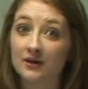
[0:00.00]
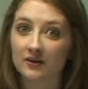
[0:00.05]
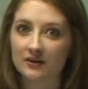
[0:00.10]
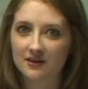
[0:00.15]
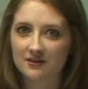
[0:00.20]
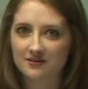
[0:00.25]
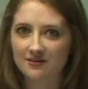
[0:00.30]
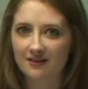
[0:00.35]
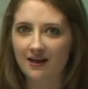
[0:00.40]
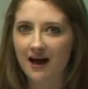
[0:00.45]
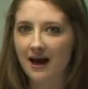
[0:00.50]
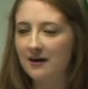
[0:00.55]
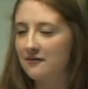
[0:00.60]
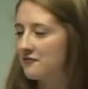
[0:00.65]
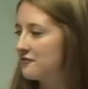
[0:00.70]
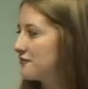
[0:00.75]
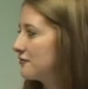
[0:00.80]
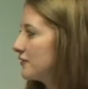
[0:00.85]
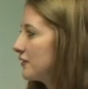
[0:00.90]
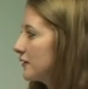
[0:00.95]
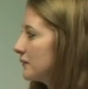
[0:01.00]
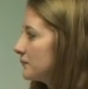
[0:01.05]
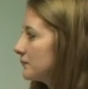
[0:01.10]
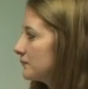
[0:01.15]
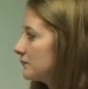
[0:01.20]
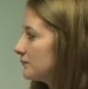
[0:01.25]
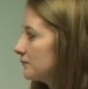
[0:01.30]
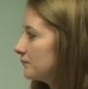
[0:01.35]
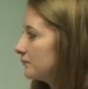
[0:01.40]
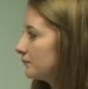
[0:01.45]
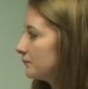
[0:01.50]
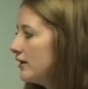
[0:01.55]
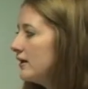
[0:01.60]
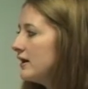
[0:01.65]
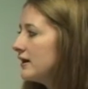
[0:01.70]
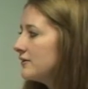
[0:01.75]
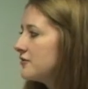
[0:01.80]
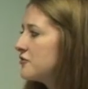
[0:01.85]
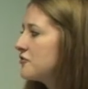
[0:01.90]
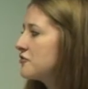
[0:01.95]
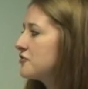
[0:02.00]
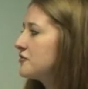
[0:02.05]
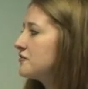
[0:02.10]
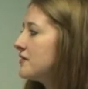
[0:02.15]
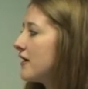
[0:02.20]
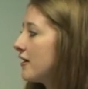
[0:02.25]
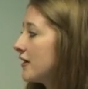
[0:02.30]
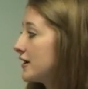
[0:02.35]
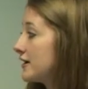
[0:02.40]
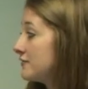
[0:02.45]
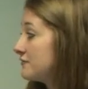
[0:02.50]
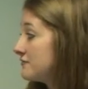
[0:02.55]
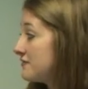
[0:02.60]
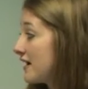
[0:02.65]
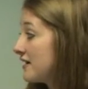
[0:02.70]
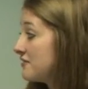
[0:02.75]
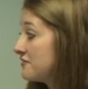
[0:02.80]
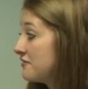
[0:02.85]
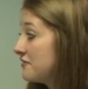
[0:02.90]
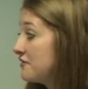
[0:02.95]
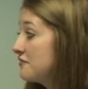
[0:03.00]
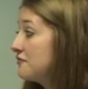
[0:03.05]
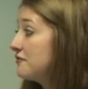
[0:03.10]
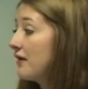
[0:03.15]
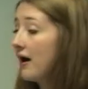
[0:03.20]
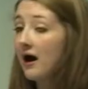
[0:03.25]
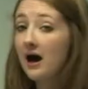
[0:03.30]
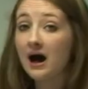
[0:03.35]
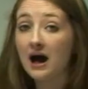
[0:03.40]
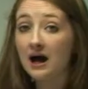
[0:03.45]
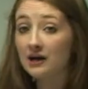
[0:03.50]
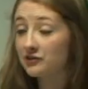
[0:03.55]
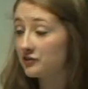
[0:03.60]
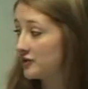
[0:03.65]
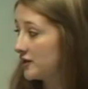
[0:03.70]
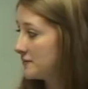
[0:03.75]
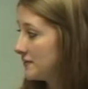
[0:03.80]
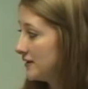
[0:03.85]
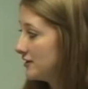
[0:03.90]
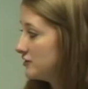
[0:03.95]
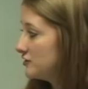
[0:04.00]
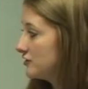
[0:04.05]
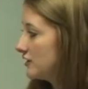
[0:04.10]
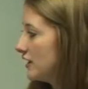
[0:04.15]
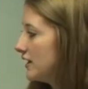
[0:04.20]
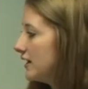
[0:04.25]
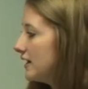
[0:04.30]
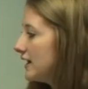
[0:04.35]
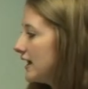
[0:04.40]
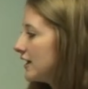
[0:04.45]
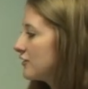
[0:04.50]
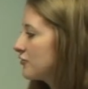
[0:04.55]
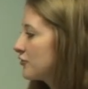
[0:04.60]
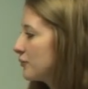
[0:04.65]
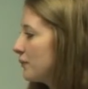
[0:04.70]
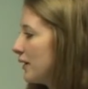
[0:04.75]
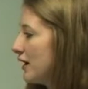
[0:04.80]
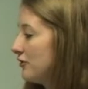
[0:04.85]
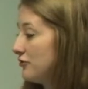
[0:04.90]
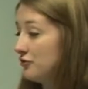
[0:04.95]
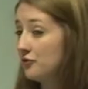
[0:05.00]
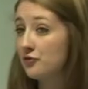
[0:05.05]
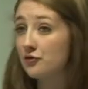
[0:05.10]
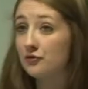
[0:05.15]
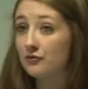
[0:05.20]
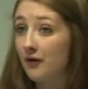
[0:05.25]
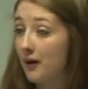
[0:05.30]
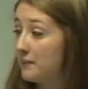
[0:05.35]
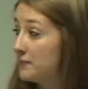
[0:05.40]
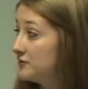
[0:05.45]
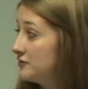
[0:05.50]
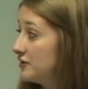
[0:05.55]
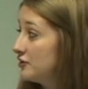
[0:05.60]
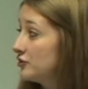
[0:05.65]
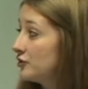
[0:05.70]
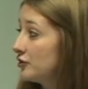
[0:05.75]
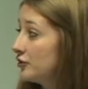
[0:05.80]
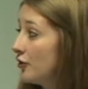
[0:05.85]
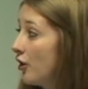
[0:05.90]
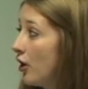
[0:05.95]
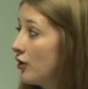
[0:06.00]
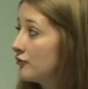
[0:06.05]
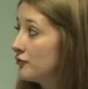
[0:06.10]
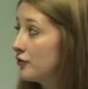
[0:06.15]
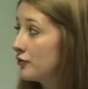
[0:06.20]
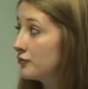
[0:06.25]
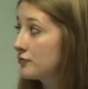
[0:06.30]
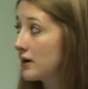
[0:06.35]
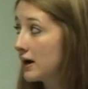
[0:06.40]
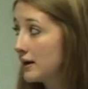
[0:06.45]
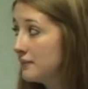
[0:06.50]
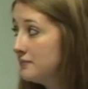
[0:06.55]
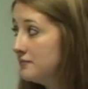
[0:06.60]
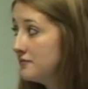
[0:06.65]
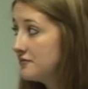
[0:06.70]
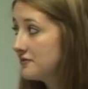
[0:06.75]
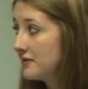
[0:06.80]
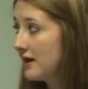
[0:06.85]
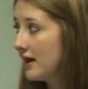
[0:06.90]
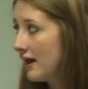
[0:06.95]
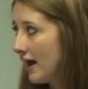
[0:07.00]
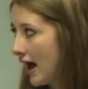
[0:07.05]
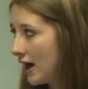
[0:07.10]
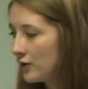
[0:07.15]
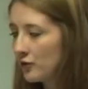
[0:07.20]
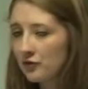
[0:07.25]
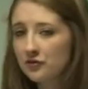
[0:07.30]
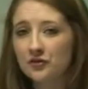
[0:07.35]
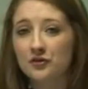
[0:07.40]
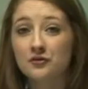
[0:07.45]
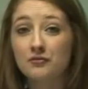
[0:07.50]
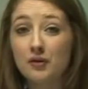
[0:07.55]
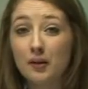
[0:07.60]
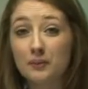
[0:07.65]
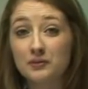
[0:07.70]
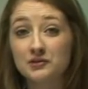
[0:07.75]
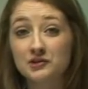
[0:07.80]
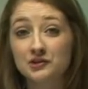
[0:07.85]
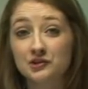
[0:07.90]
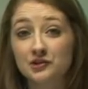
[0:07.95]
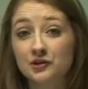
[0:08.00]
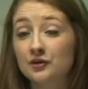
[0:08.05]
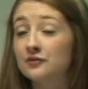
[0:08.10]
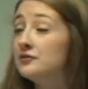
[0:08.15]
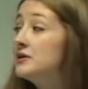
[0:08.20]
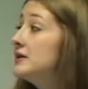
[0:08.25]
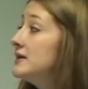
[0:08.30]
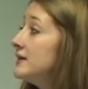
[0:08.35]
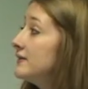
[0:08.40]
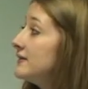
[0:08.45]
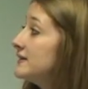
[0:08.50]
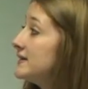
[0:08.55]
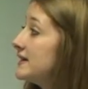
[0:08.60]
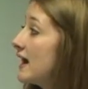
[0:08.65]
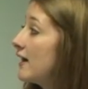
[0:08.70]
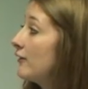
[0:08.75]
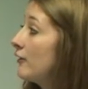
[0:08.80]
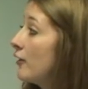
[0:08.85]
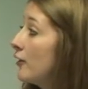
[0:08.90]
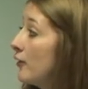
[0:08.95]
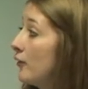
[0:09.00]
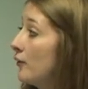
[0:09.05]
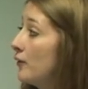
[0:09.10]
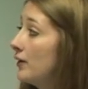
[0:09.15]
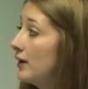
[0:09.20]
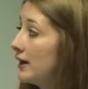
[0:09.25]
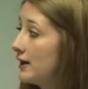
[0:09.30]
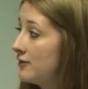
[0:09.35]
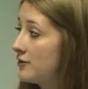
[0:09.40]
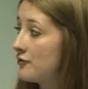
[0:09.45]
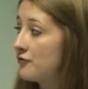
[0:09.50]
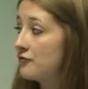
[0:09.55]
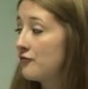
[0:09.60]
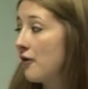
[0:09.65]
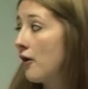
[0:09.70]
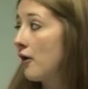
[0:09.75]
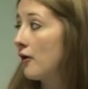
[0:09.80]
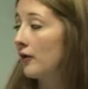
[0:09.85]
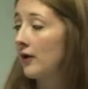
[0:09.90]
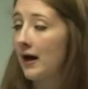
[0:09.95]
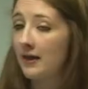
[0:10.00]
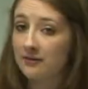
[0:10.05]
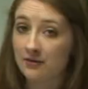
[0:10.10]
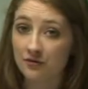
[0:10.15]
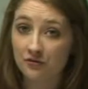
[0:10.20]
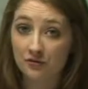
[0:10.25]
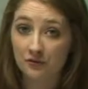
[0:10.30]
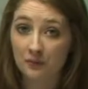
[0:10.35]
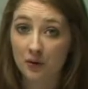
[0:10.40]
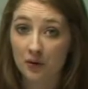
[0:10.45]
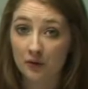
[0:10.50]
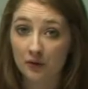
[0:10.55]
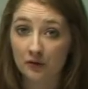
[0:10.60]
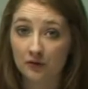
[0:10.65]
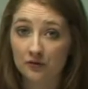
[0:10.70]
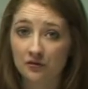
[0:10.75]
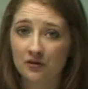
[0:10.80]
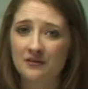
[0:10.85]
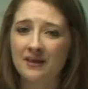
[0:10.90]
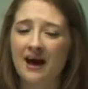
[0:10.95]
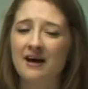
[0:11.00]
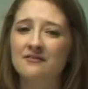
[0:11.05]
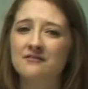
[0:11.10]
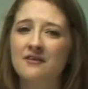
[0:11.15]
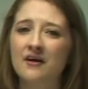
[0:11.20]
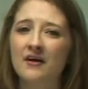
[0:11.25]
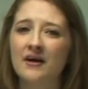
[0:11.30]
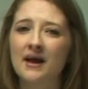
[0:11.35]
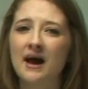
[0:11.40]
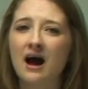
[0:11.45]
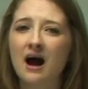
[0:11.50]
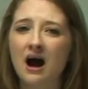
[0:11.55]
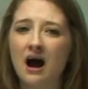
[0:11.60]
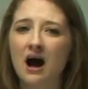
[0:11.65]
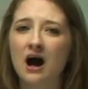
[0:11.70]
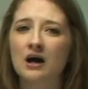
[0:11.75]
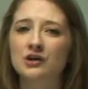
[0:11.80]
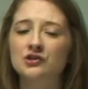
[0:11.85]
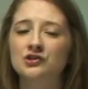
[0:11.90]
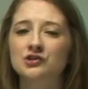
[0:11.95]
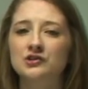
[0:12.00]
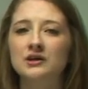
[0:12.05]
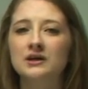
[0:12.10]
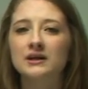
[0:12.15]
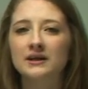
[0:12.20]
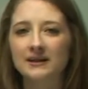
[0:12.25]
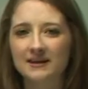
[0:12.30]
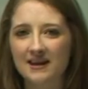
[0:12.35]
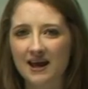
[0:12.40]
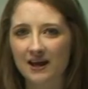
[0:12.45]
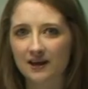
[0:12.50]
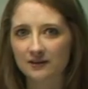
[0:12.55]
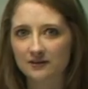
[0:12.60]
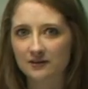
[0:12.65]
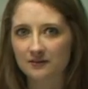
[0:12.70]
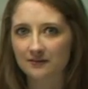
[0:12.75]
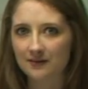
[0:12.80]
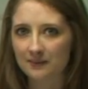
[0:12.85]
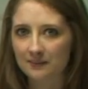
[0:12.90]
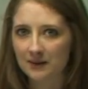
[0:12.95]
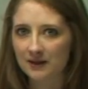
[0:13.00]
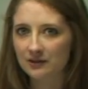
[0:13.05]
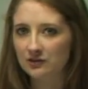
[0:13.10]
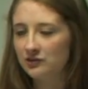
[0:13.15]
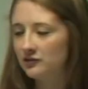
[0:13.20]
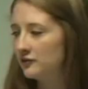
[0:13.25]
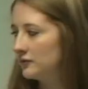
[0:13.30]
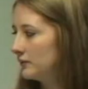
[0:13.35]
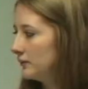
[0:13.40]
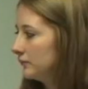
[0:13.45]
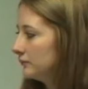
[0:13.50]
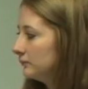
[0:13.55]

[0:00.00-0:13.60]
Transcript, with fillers: on his life. This is a very invasive, harsh image expressed through the repetition of the rubs and also the repetition of the yellow in the fog and the smoke. So that very harsh negative image.